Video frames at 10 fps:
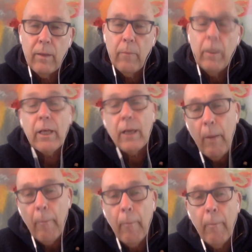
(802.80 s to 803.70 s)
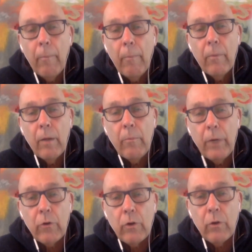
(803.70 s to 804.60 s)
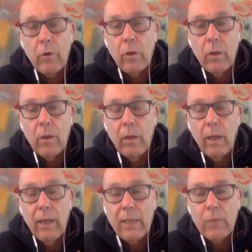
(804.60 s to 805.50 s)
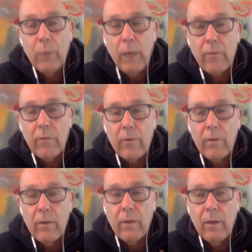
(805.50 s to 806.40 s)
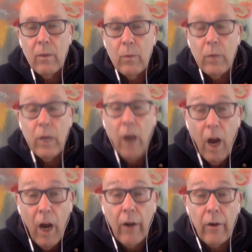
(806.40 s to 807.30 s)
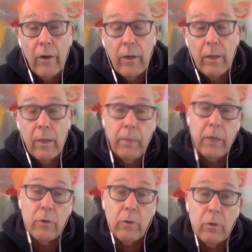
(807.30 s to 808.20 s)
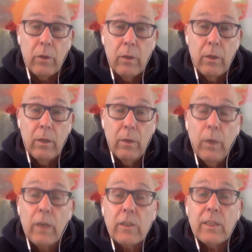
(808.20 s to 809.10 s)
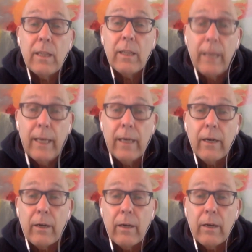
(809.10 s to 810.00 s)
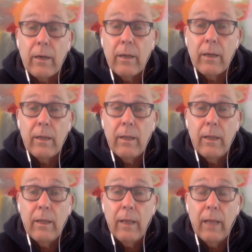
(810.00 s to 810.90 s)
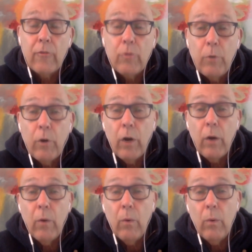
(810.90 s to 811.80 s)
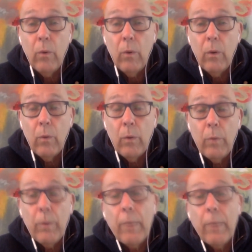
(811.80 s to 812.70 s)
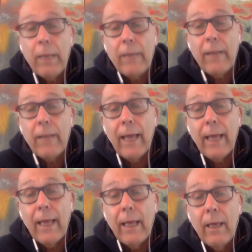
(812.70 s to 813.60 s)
Become a miracle. And guess what? We are a miracle. We are still here. And tomorrow will be a better day.